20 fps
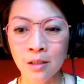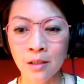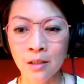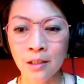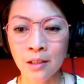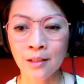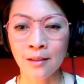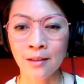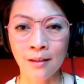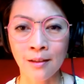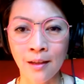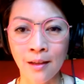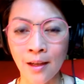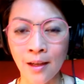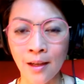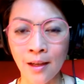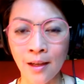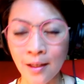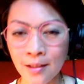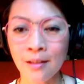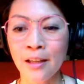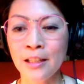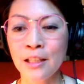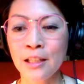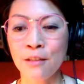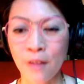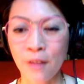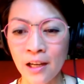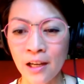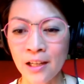in
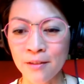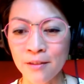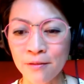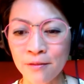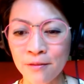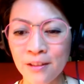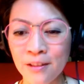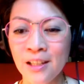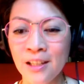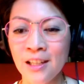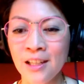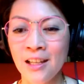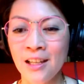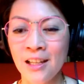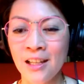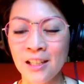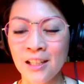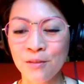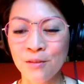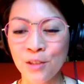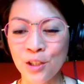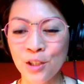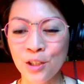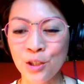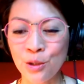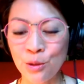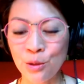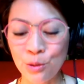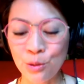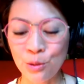1895 uh, which
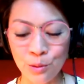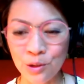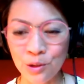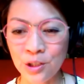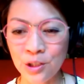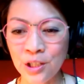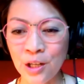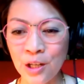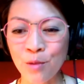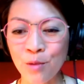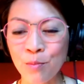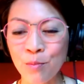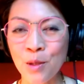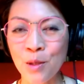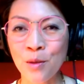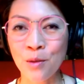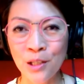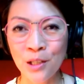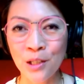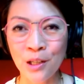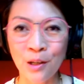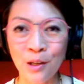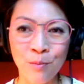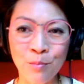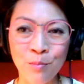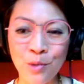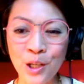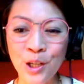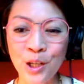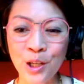you shared with me in our
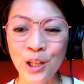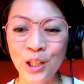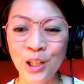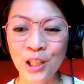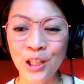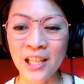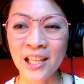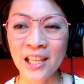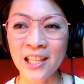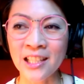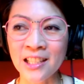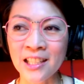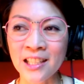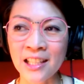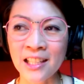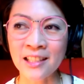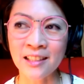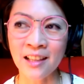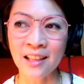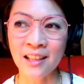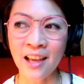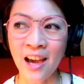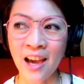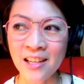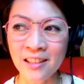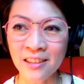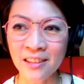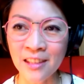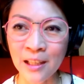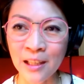pre-call. And it's the kind
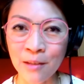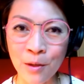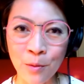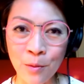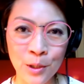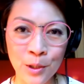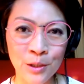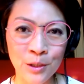of thing where when you